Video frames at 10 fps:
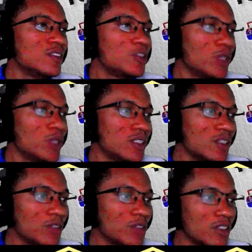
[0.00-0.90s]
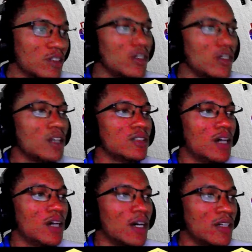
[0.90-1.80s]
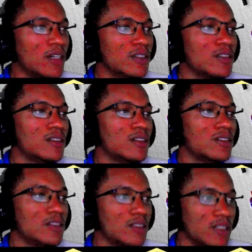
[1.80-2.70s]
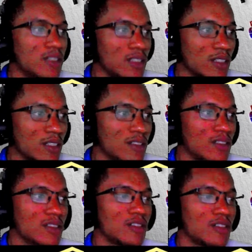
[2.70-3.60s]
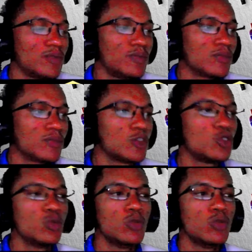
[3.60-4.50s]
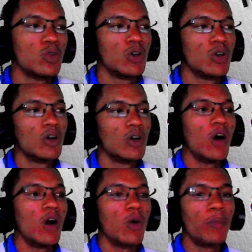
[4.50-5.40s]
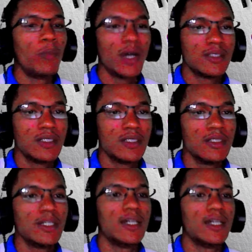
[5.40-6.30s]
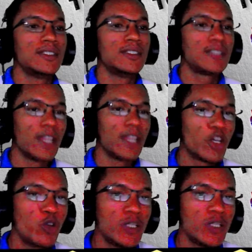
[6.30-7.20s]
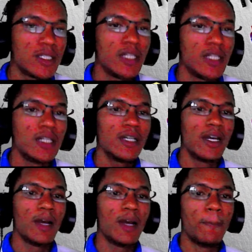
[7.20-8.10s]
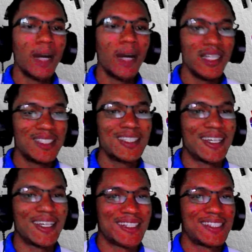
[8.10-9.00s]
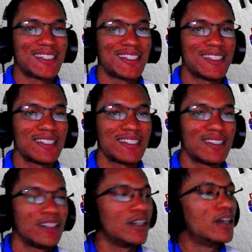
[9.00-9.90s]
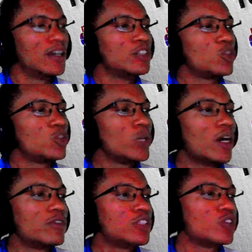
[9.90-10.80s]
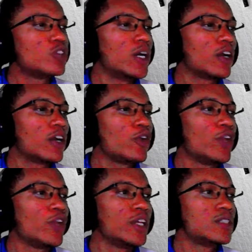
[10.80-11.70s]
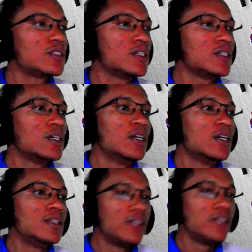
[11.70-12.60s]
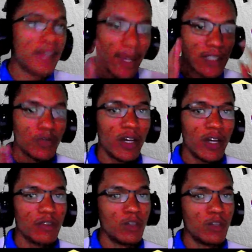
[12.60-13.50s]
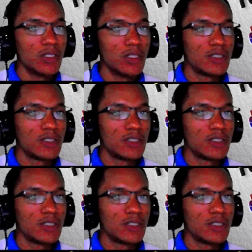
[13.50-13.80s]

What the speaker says: 27, you had to add 6. So our pattern is increasing by 6. So we have to try and create the next 5 numbers,